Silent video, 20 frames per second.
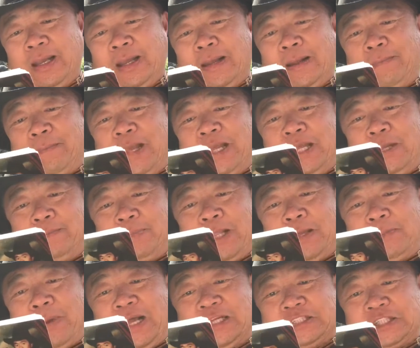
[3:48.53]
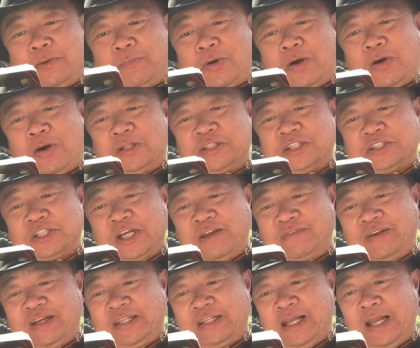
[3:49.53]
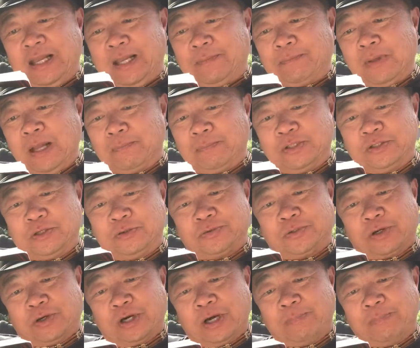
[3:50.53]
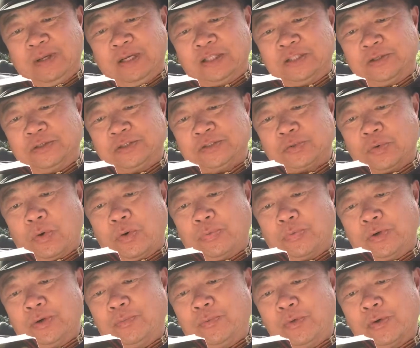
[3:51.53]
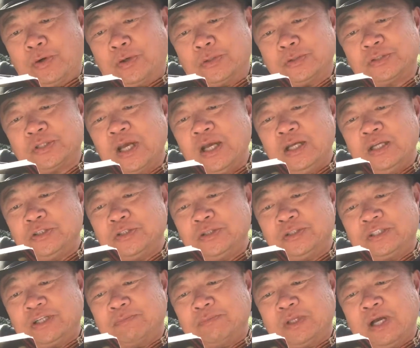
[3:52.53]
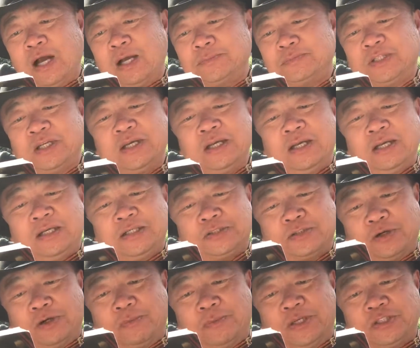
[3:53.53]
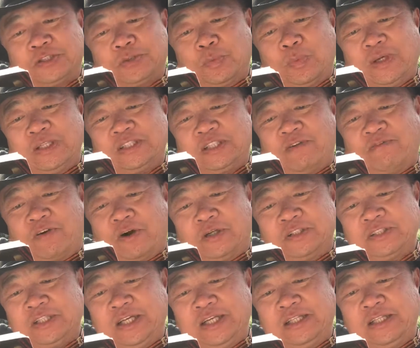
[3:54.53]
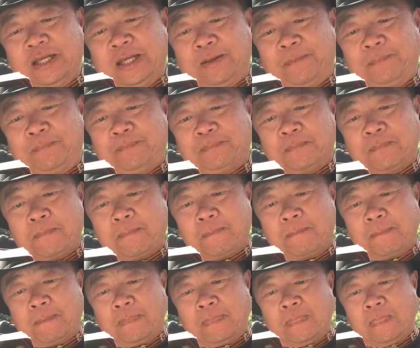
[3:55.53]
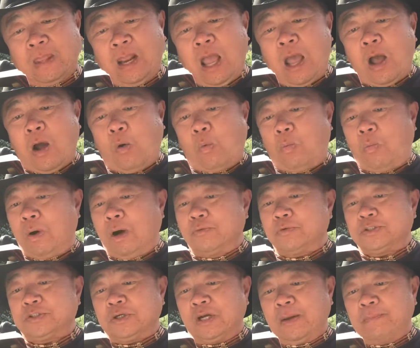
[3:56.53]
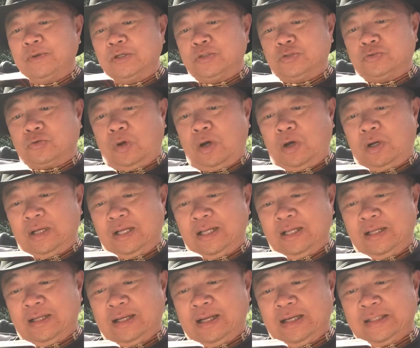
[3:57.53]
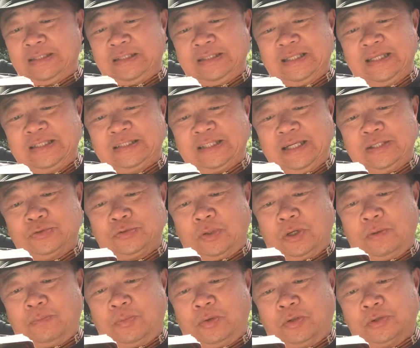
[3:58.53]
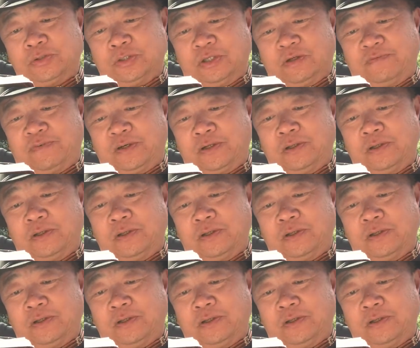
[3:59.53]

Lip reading: Peggy played basketball on the JV team, but due to her ability to score 3 pointers, she sometimes scrimmaged with the varsity team. What would you like me to draw? I could easily draw a portrait of her,